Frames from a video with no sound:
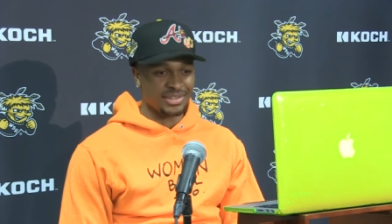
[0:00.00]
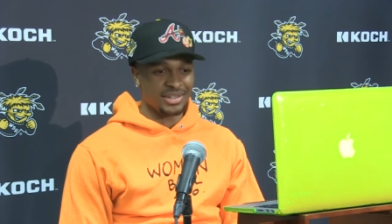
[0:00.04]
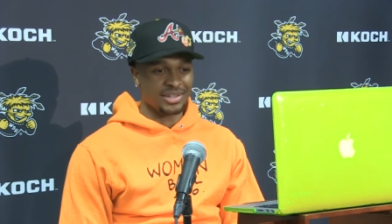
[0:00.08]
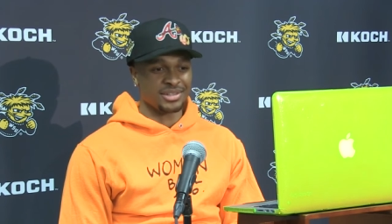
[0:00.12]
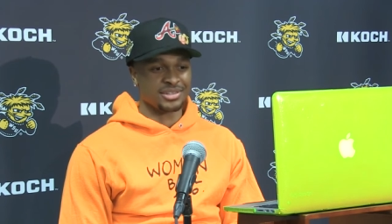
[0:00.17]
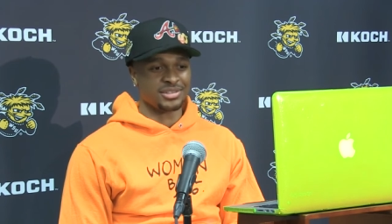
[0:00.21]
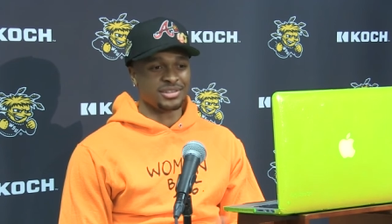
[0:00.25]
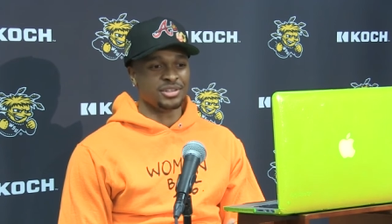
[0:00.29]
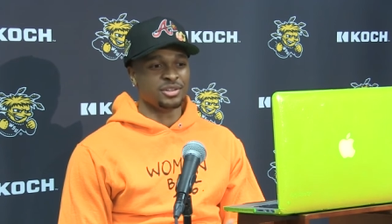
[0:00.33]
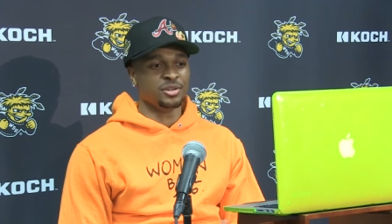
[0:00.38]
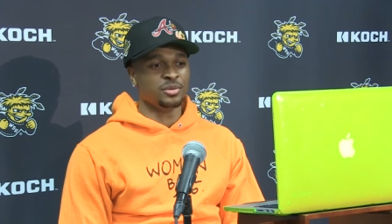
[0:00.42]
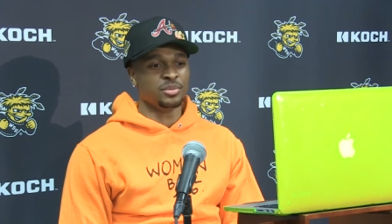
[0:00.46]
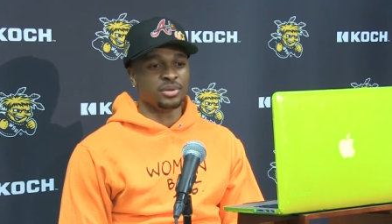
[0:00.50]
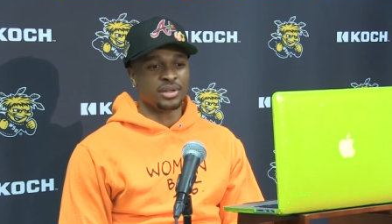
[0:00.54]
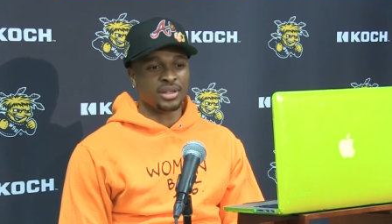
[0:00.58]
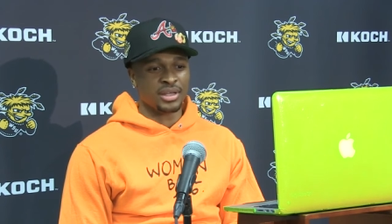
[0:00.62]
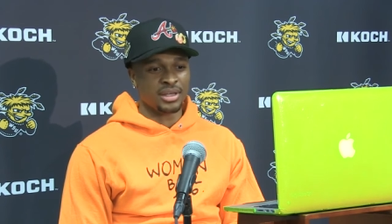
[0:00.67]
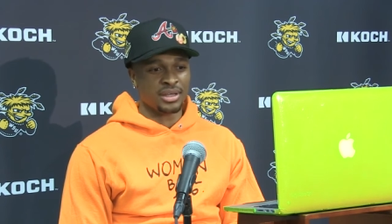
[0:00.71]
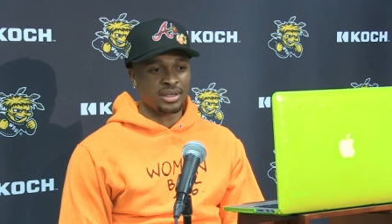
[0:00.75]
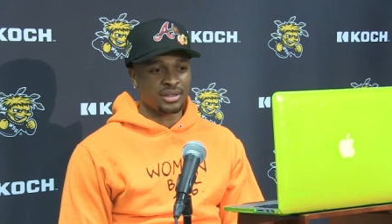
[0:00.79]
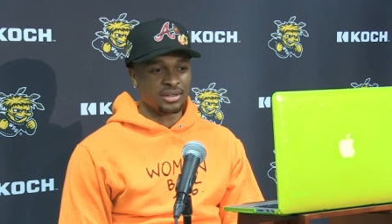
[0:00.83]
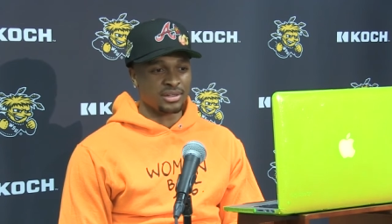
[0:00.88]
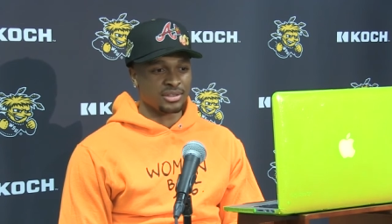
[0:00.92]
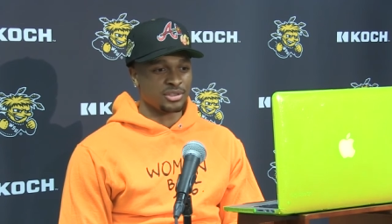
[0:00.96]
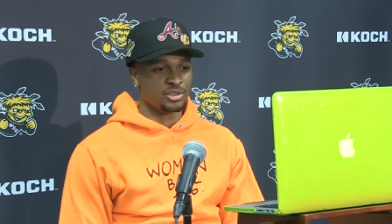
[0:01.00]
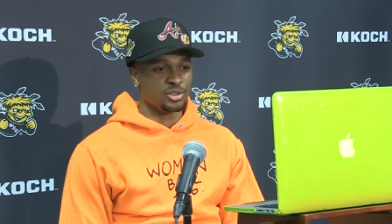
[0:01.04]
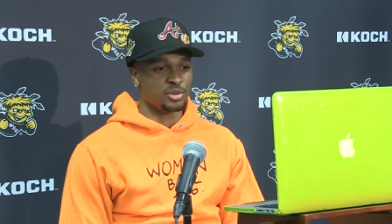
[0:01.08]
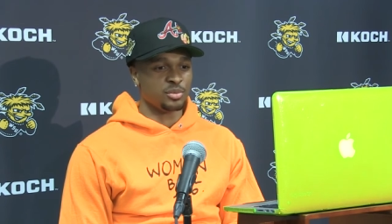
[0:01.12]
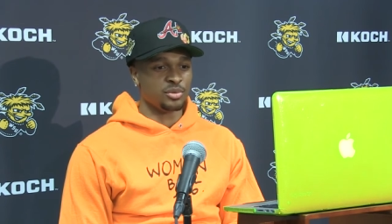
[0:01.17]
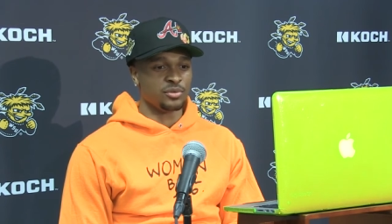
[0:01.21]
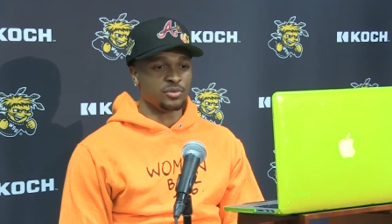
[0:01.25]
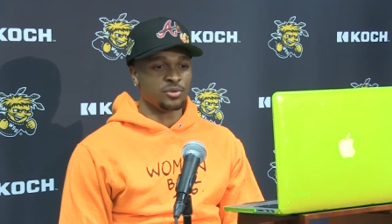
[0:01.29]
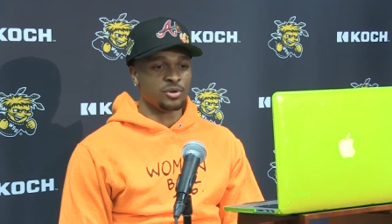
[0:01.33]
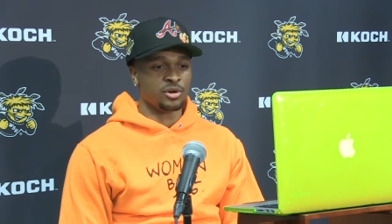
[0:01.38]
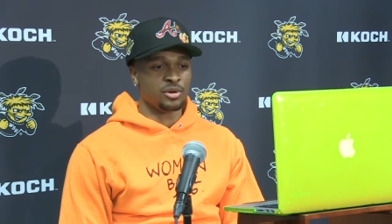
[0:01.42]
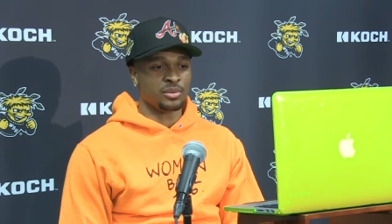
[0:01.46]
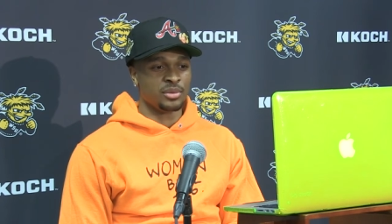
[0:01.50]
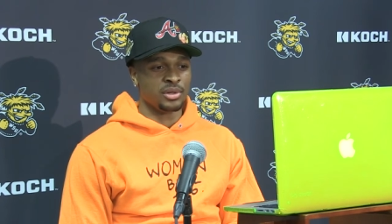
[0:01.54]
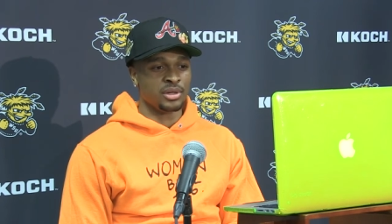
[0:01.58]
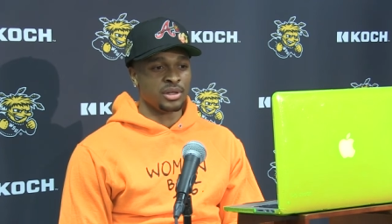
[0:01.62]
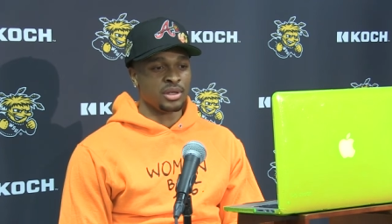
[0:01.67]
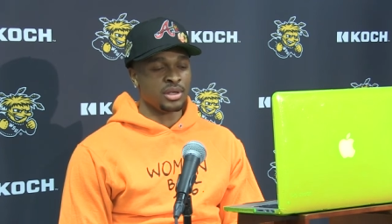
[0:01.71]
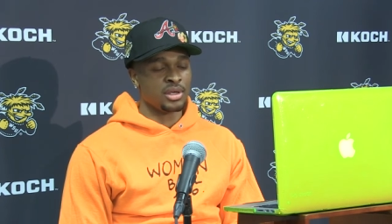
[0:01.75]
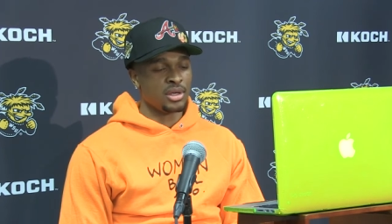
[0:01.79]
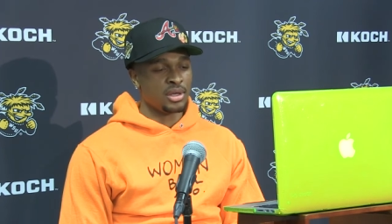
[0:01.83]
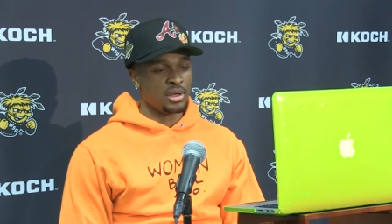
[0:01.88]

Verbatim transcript: and they're still playing, they're still performing,